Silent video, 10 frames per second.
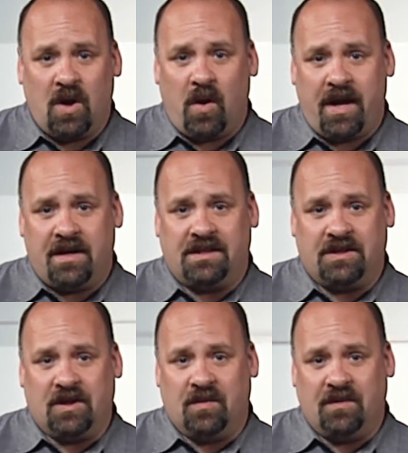ahead and
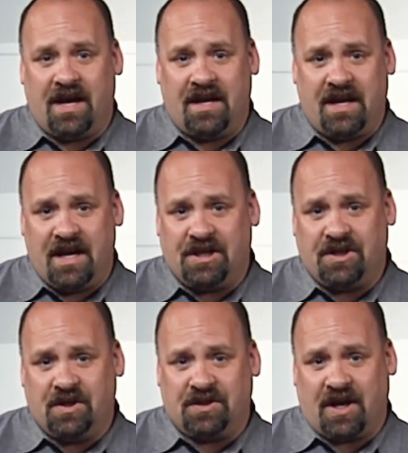assume that each
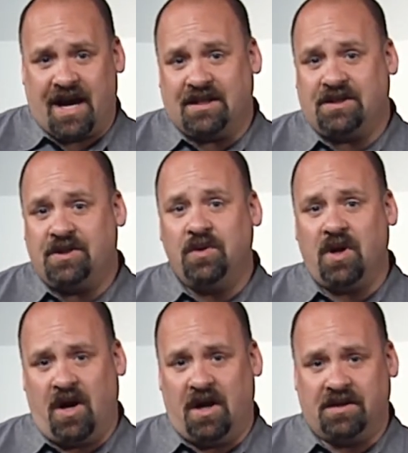user has 2 calls,